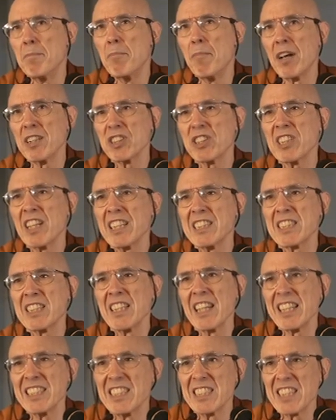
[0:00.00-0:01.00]
Much less
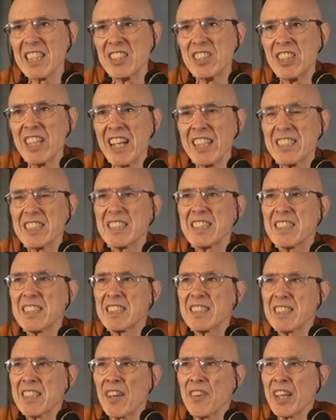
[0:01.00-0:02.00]
do they
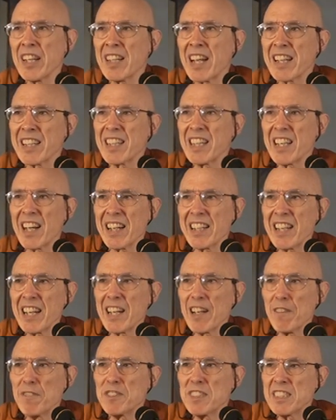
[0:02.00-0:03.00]
suggest something like the
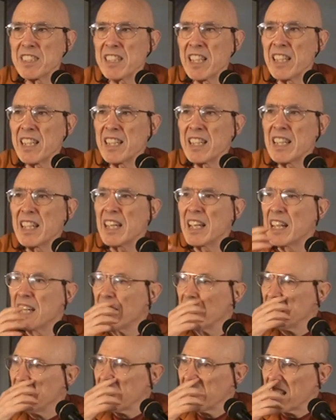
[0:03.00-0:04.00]
idea of sin
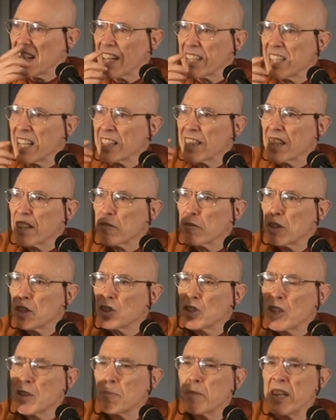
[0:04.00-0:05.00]
I think the
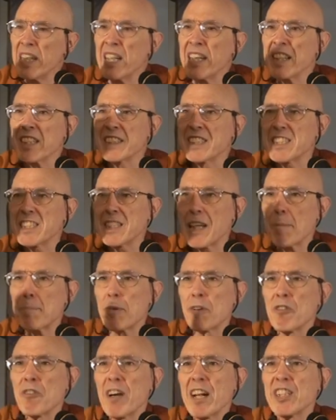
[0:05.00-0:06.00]
original meaning is
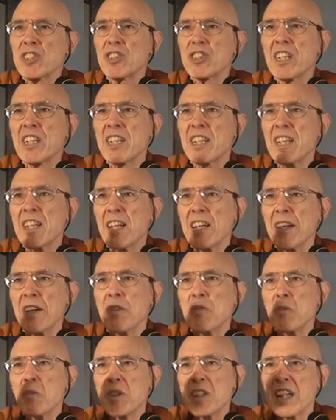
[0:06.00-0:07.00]
separation,
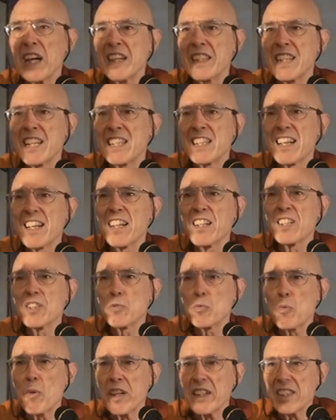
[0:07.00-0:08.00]
but the idea that it
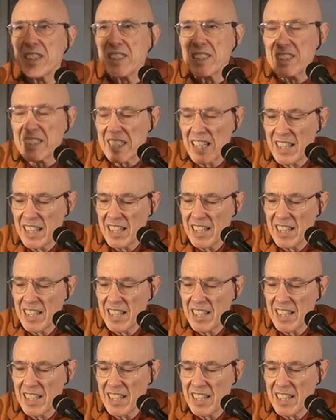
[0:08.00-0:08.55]
is what is